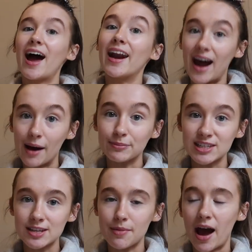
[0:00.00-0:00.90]
And I'm
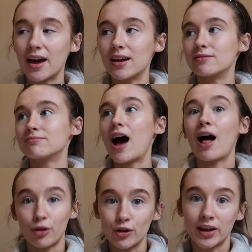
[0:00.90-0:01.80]
the same height.
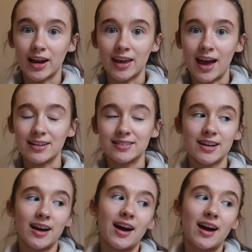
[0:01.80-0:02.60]
I look like a kid.